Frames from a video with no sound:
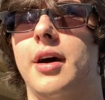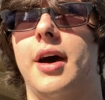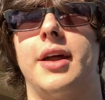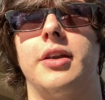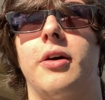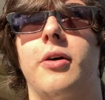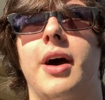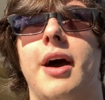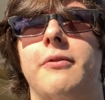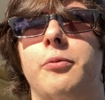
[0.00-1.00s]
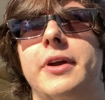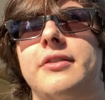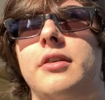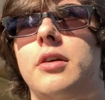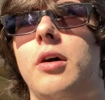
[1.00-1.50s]
I know I have a
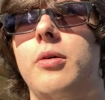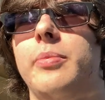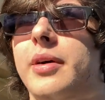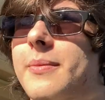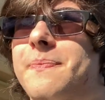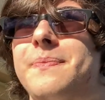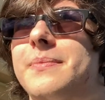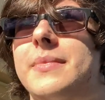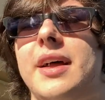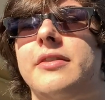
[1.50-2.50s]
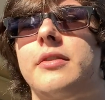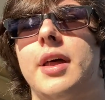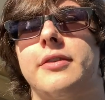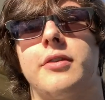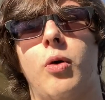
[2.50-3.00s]
ways to go, but that's
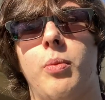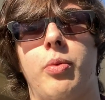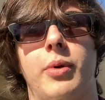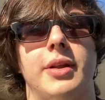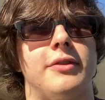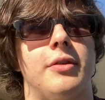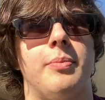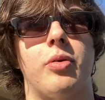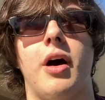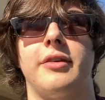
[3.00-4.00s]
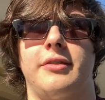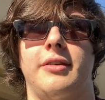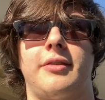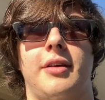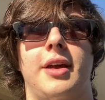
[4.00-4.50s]
the whole point. It's the
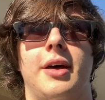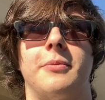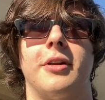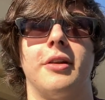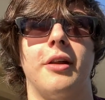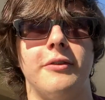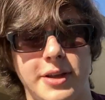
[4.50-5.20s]
process, and I'm gonna love